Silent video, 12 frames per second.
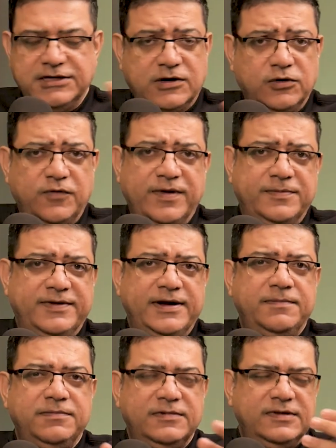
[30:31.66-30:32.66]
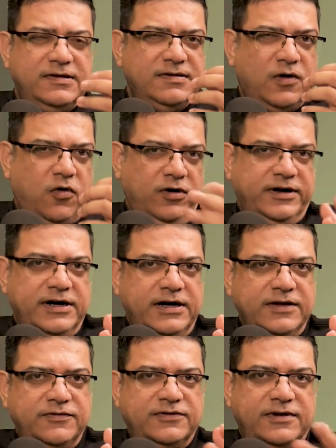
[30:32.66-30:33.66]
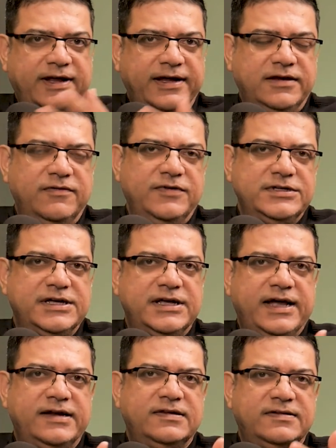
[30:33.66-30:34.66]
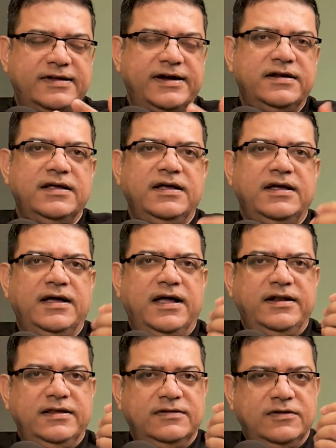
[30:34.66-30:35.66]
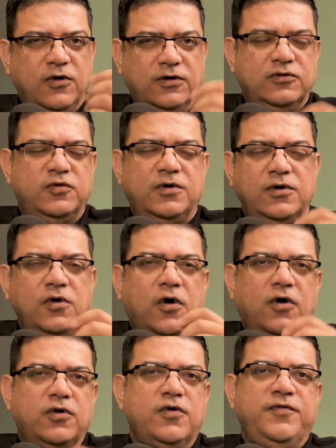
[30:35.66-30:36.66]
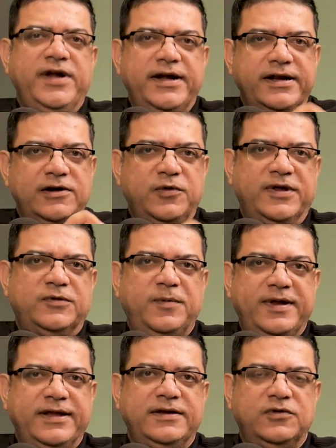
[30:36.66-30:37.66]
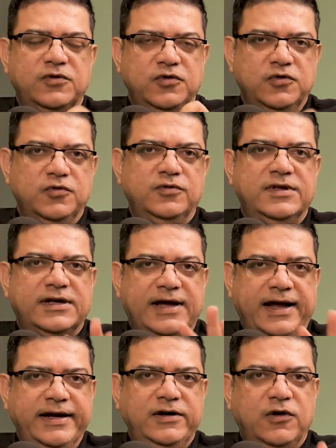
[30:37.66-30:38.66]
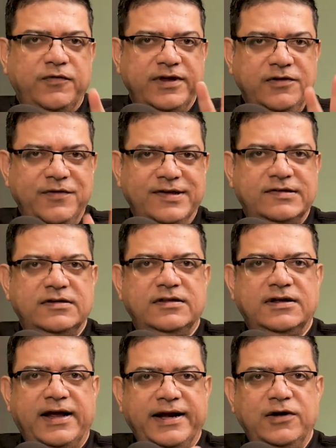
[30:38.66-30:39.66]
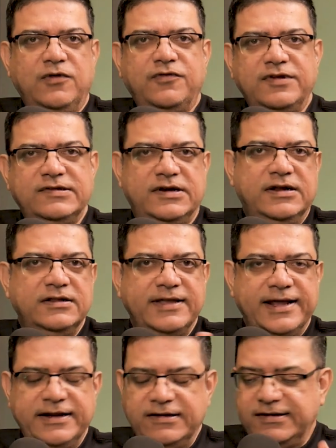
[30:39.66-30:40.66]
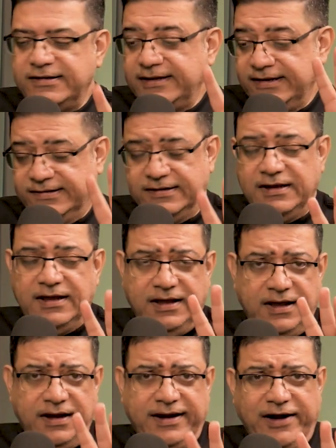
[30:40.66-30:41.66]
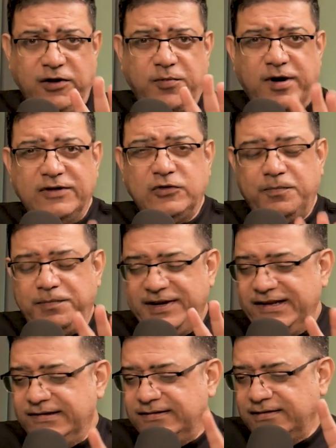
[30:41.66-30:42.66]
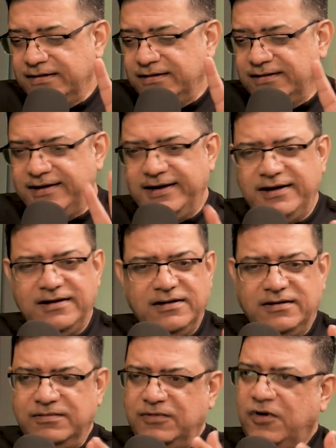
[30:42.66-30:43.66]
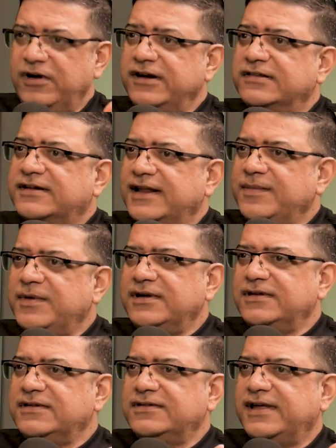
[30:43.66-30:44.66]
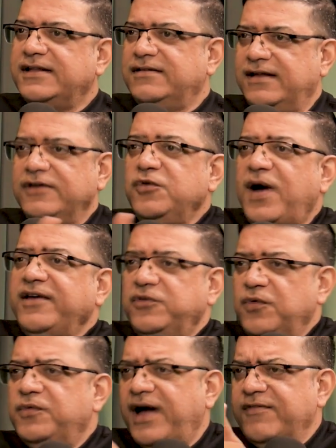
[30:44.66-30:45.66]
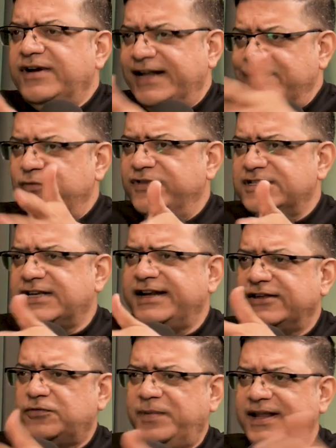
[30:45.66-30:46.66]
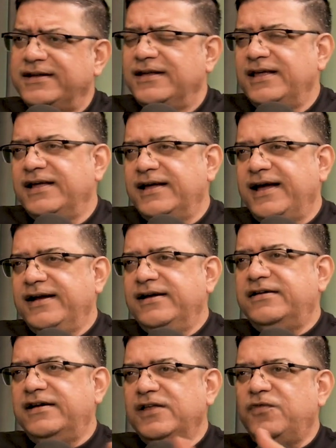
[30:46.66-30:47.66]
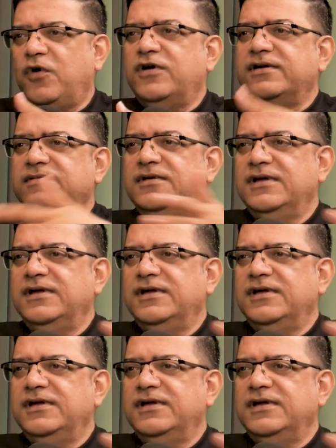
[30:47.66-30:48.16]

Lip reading: Check out the website. These are alternatives like Vijay had said, and he's gone through a lot of detail to explain to you the kind of investor, the kind of risks that are there in these kind of products. So please read all disclaimers, and you have a team which can explain and literally walk